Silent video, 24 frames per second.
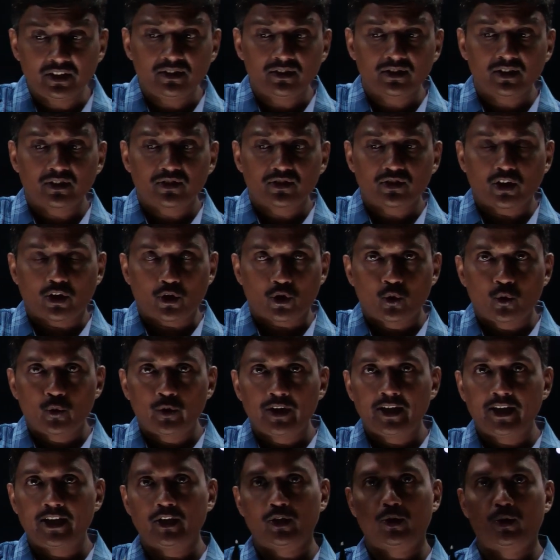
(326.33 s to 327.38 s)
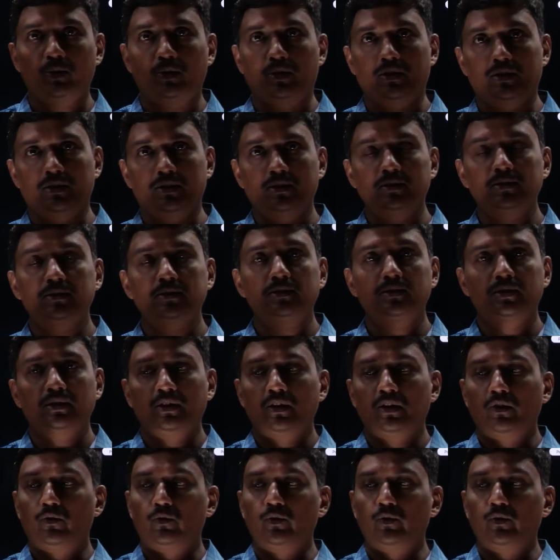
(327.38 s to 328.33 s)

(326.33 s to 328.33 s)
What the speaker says: a surrounding to us,